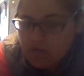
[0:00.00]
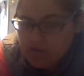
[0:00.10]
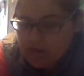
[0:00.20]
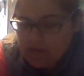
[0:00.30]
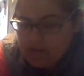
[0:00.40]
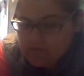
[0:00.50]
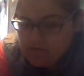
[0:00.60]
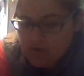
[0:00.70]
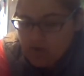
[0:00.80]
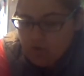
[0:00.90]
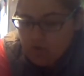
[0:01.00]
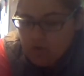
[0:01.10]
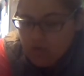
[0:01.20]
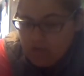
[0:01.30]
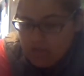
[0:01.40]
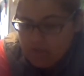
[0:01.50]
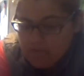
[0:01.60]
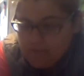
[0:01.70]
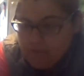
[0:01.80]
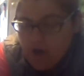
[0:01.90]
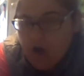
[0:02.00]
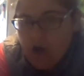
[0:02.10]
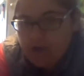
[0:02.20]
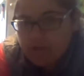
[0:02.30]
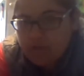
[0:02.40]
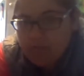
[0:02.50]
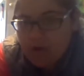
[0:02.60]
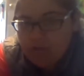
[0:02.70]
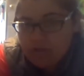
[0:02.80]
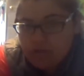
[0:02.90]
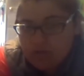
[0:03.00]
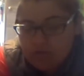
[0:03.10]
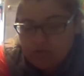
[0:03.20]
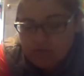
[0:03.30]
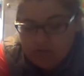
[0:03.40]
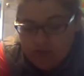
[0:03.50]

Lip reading: Okay, so the hotter the molecule,